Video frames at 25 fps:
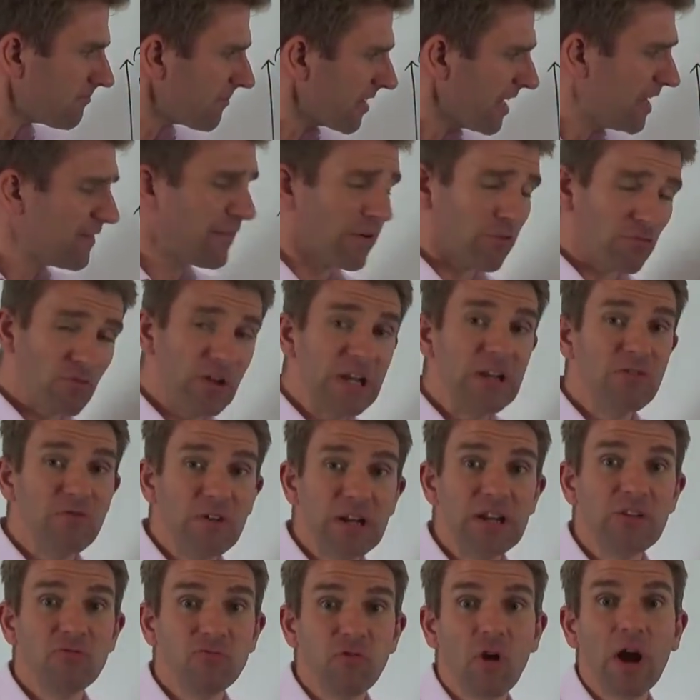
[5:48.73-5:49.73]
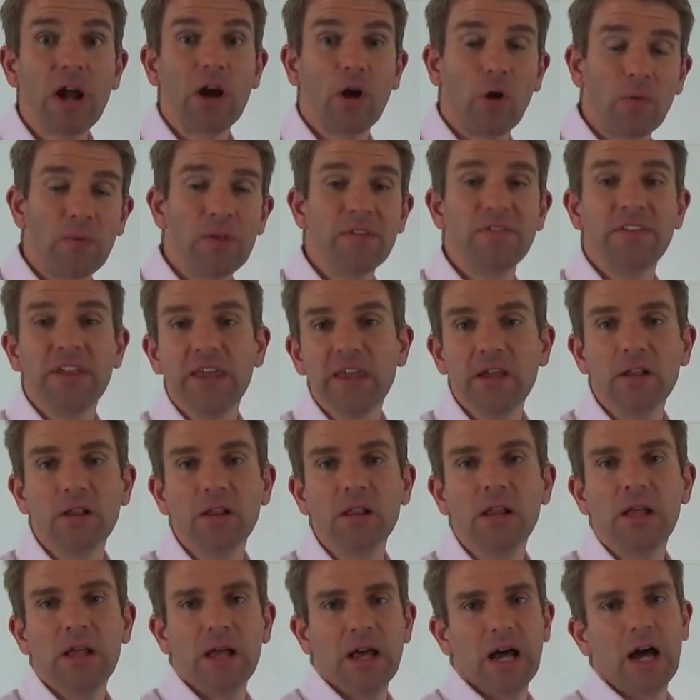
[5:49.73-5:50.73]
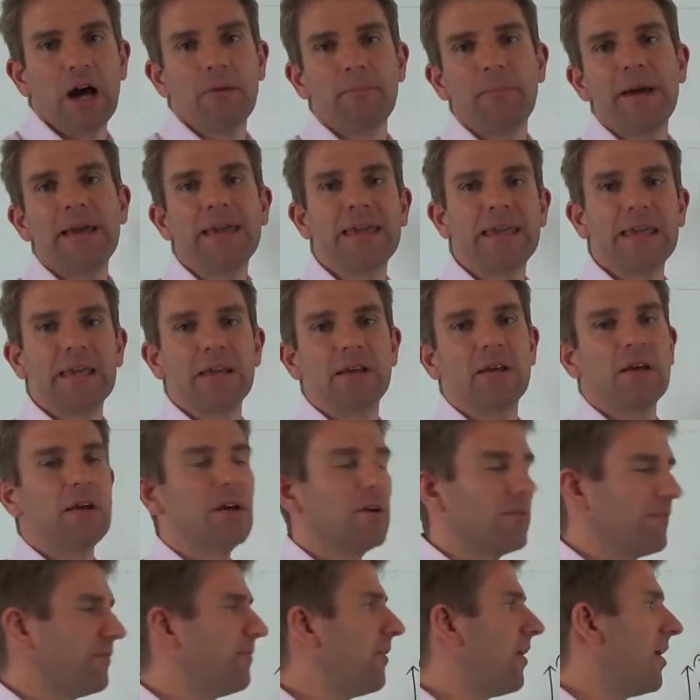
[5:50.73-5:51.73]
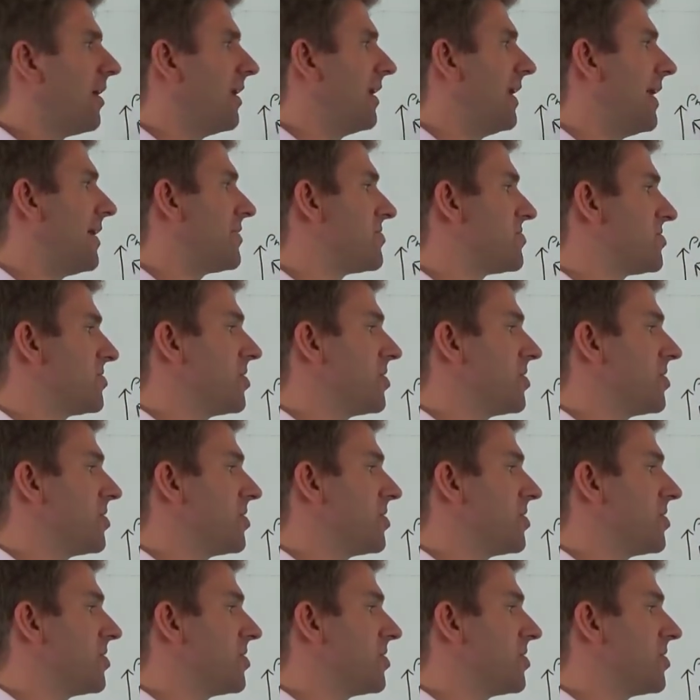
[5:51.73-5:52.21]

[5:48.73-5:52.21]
if I'm really, really right on the deal, I'm making far less.